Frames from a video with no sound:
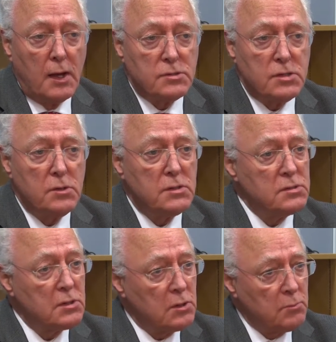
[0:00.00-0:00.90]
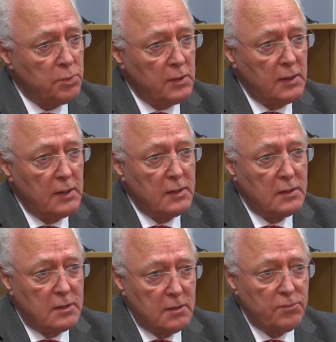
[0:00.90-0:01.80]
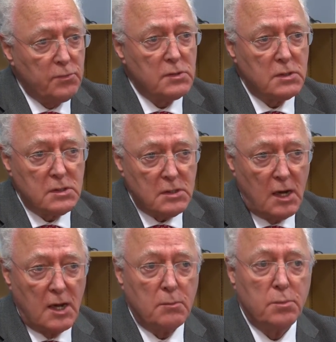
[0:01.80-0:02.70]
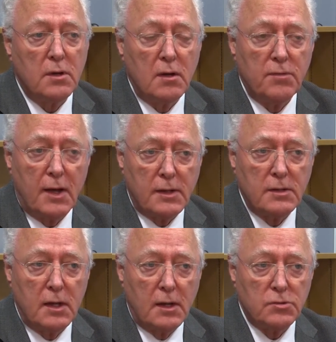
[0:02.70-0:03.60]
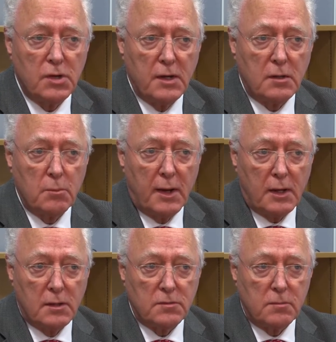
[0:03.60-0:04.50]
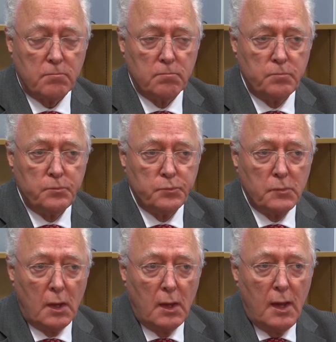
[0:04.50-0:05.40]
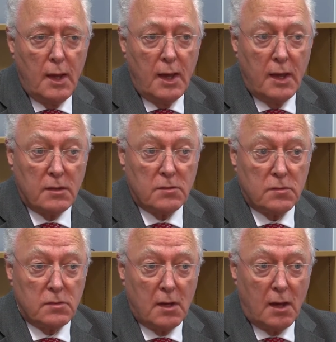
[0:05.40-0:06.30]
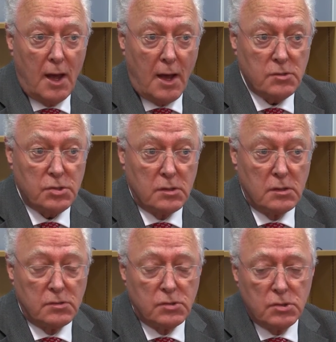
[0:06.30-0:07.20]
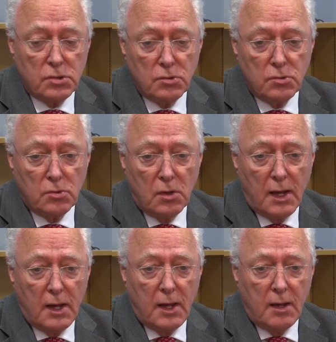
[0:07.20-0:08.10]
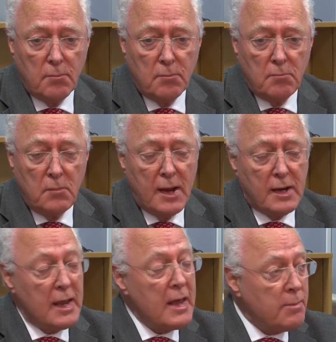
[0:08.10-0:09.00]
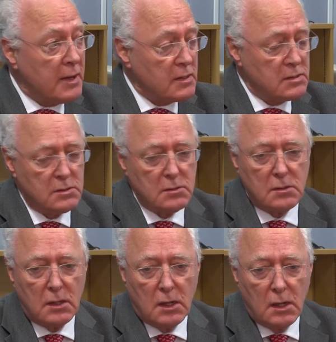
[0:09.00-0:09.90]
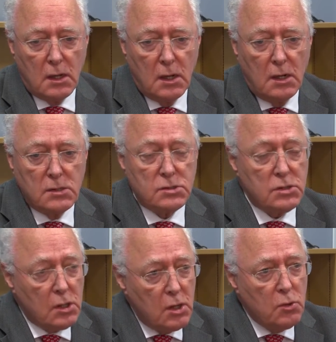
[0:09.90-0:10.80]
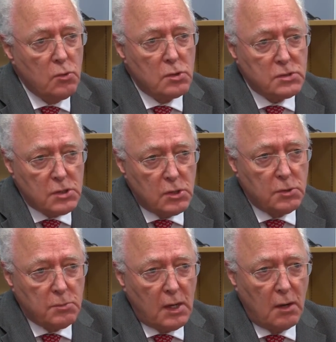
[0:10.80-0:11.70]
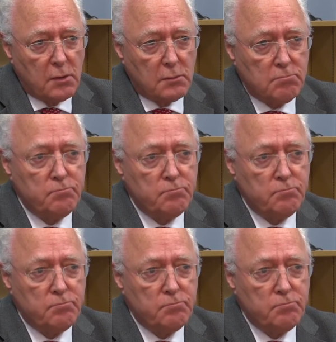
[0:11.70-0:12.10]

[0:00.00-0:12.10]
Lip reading: And so it is a completely different type of antianginal mechanism. Its action is to inhibit the slow sodium current.